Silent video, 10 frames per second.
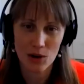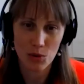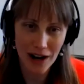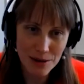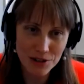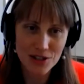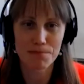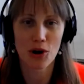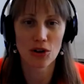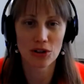we're able to
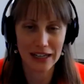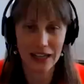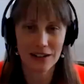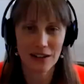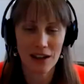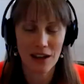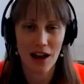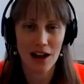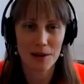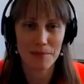pull it in
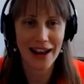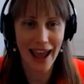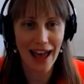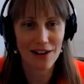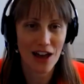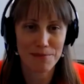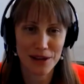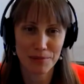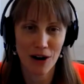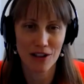and have that
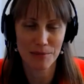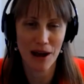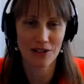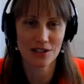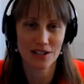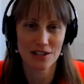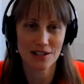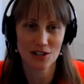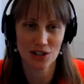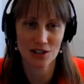be a part of the policy
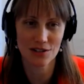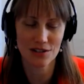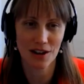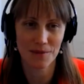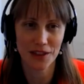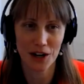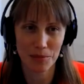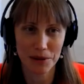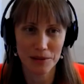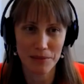decisions that
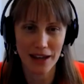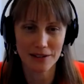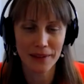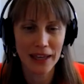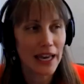are being made.